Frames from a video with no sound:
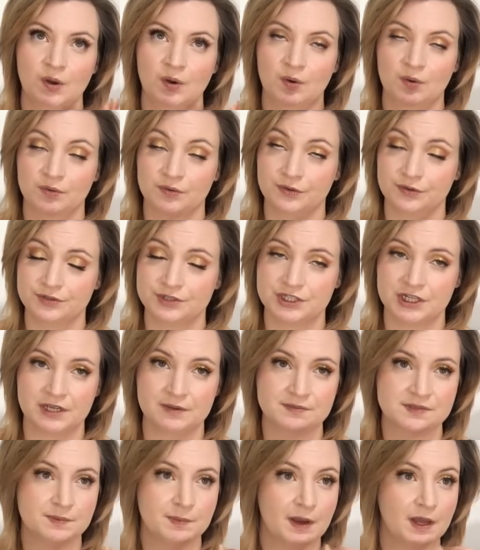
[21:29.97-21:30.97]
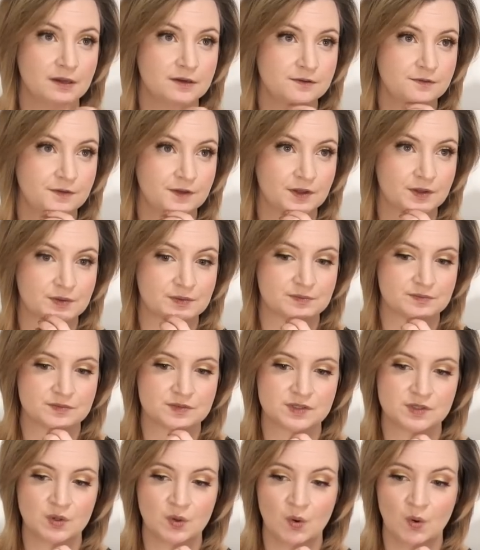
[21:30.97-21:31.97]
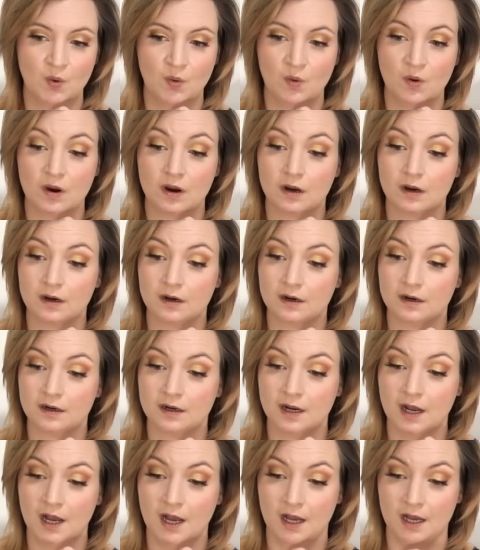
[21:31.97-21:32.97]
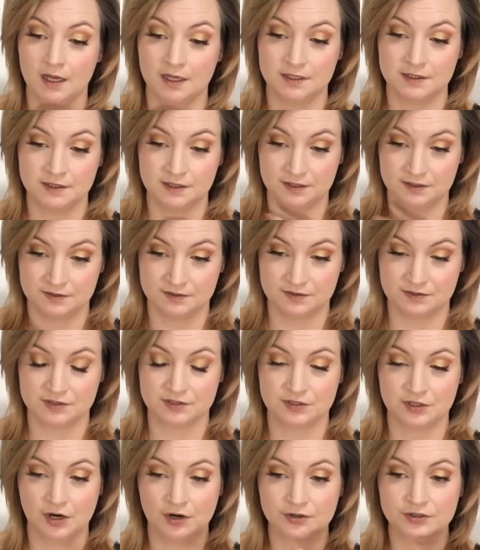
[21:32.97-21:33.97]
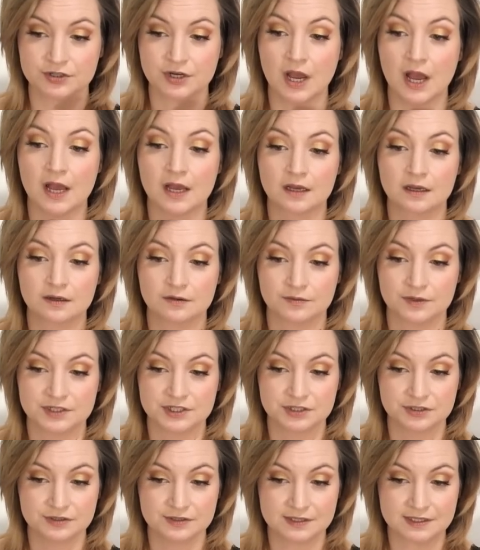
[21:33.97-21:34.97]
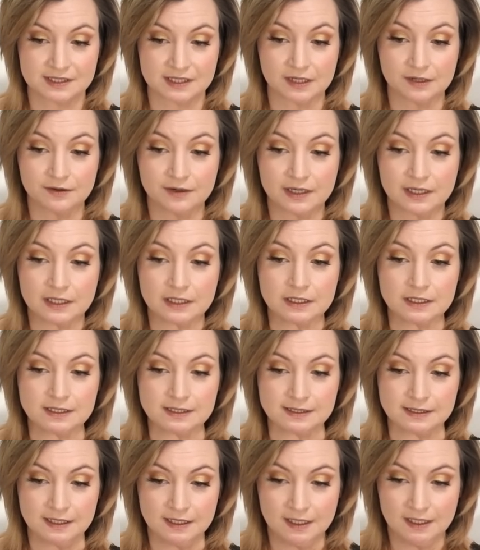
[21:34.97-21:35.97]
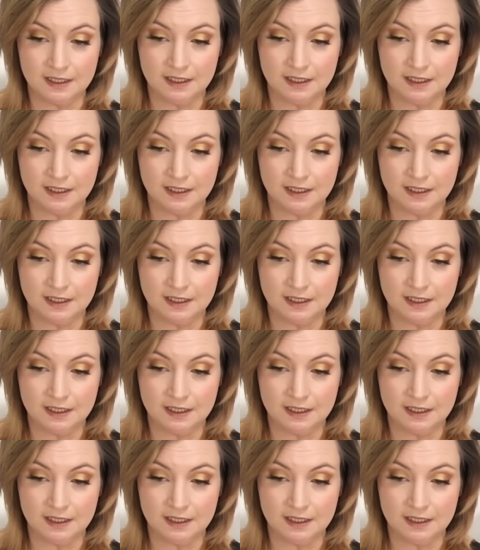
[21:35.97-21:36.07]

older James Bond films or uh, the Star Trek original series.